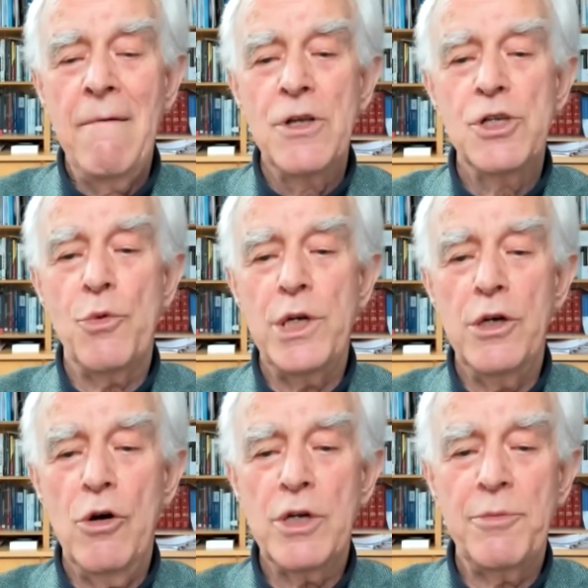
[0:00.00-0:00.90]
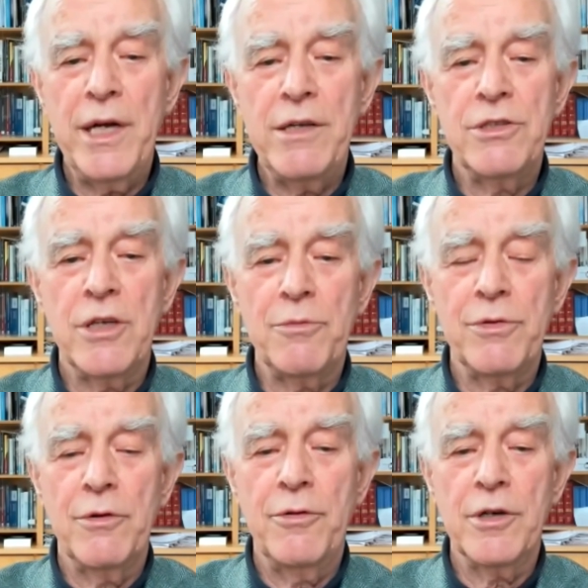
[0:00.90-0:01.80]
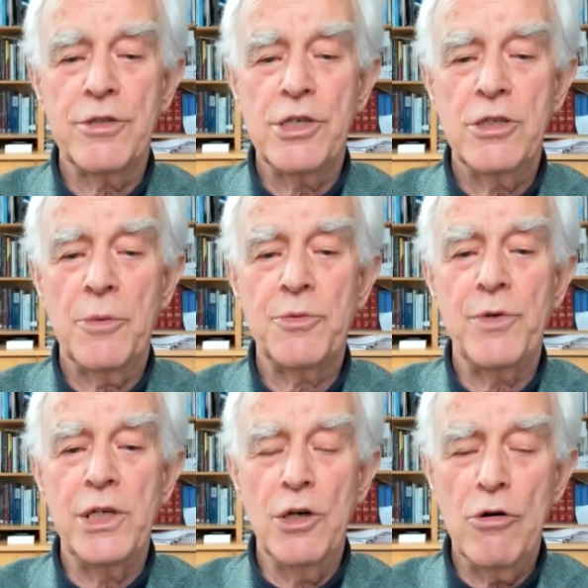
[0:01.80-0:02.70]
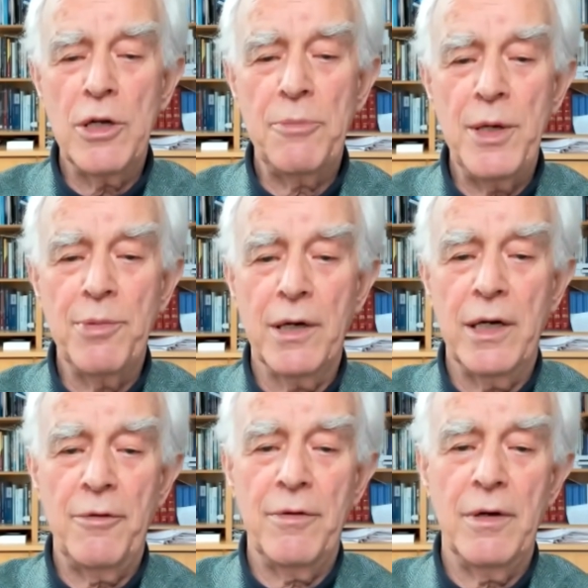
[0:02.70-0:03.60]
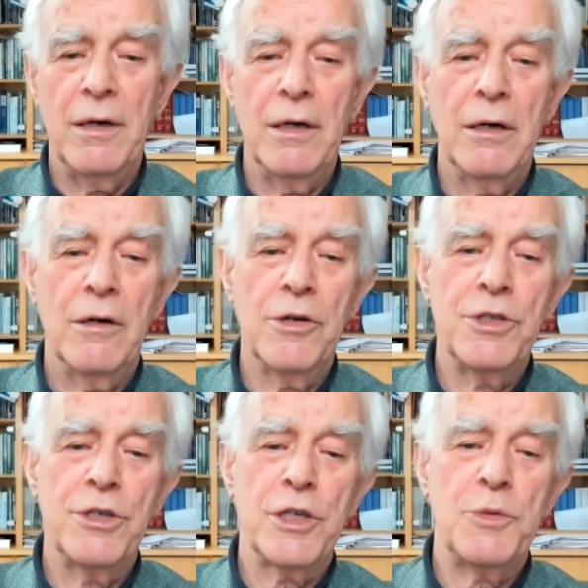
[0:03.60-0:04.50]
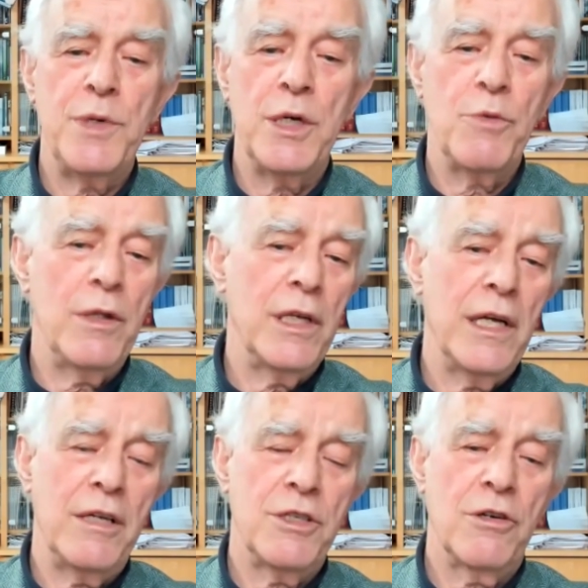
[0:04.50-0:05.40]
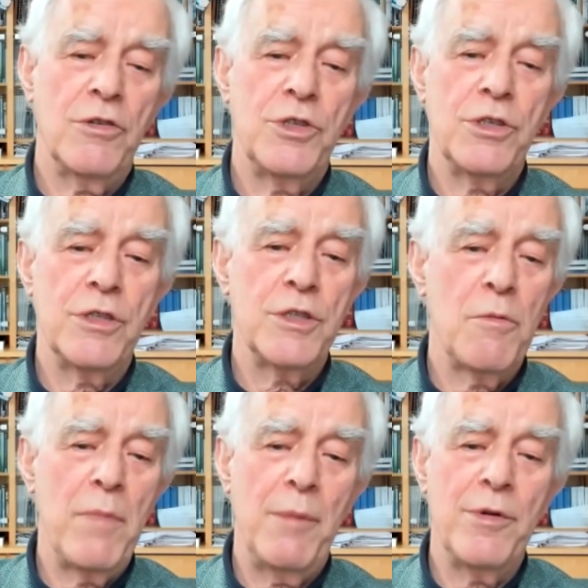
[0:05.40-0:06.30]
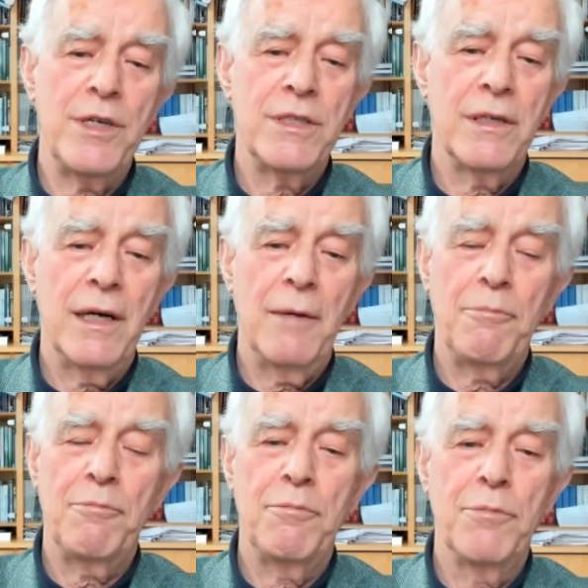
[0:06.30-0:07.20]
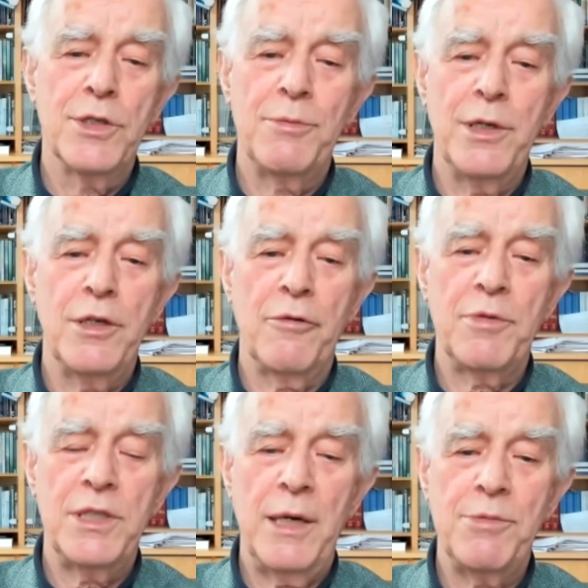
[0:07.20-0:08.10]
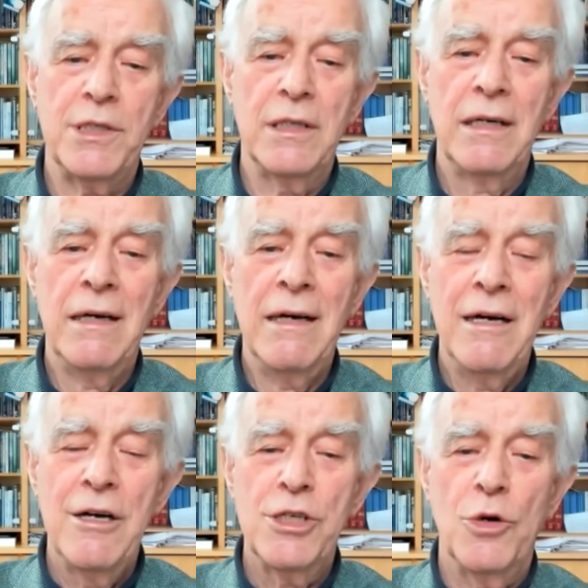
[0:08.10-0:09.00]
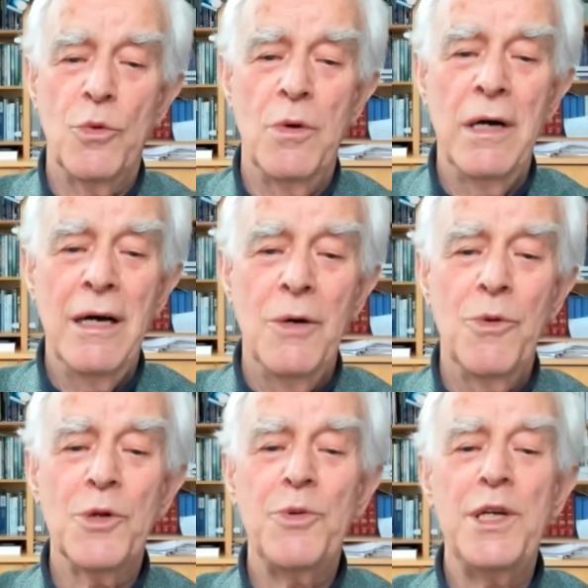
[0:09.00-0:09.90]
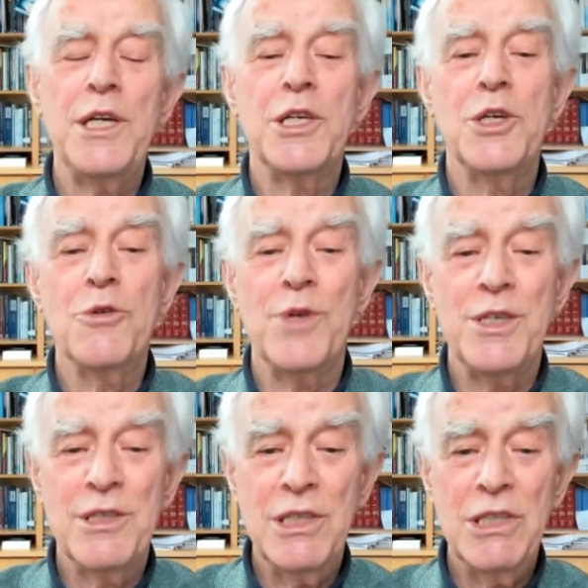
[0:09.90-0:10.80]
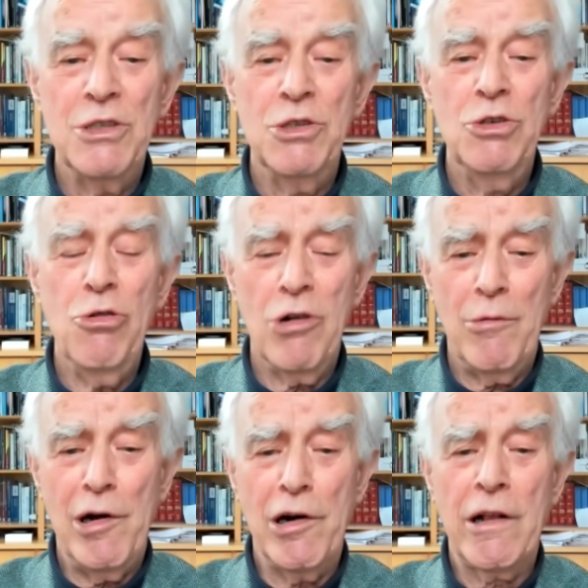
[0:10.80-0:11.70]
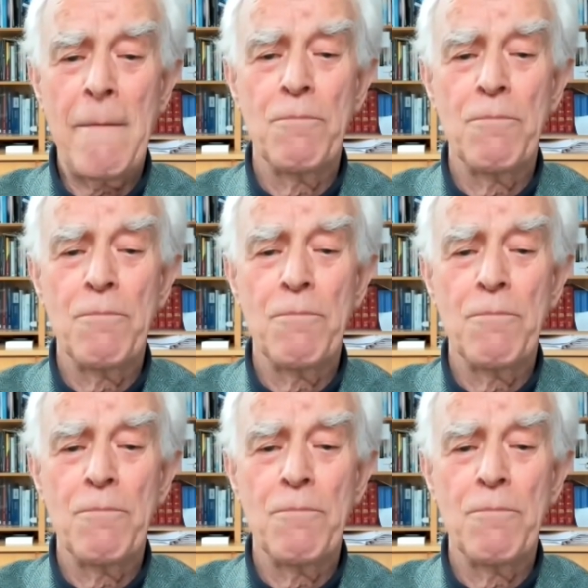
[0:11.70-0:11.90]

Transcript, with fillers: So we know the brain function stops. We know that people can have conscious experience that enhance consciousness and memories and possibility of perception. So what we need to do is talk about it,